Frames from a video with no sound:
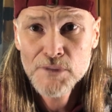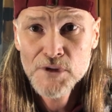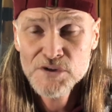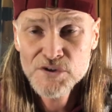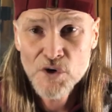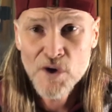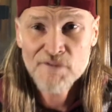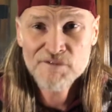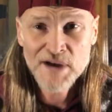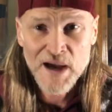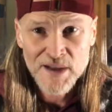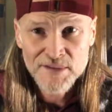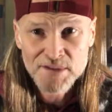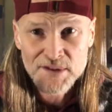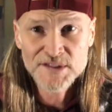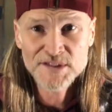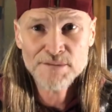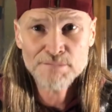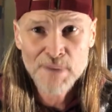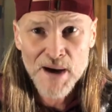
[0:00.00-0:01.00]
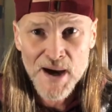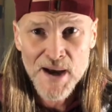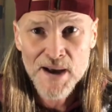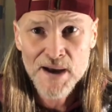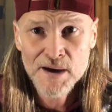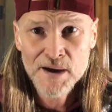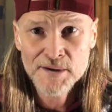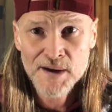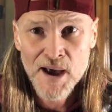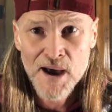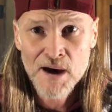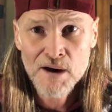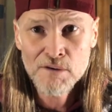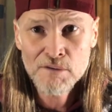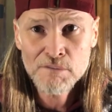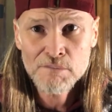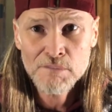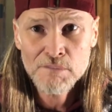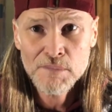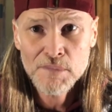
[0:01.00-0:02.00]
So I've got this in my head now